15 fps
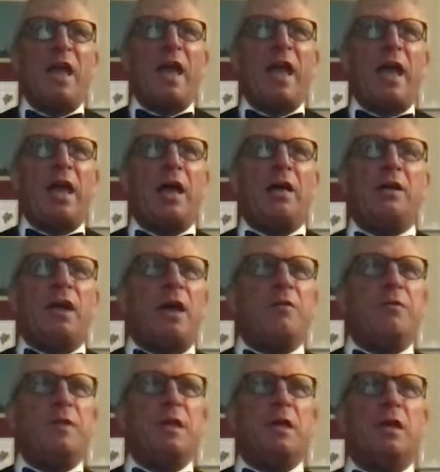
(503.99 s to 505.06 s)
and I
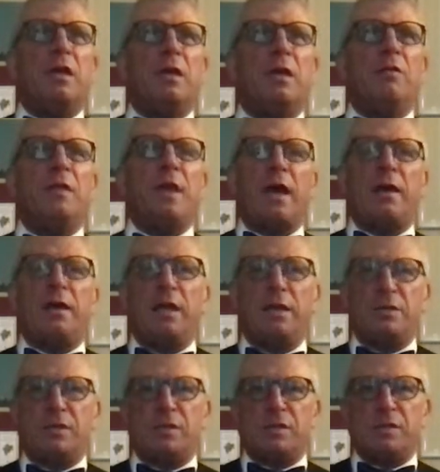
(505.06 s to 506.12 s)
think that
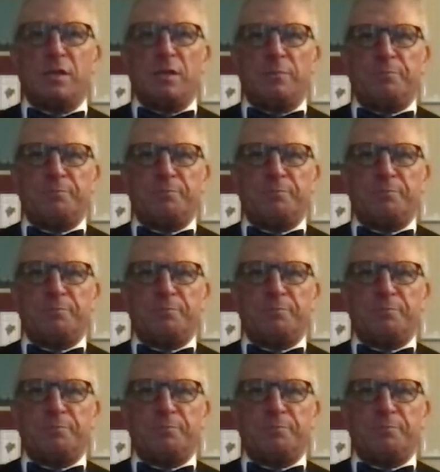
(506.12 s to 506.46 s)
it's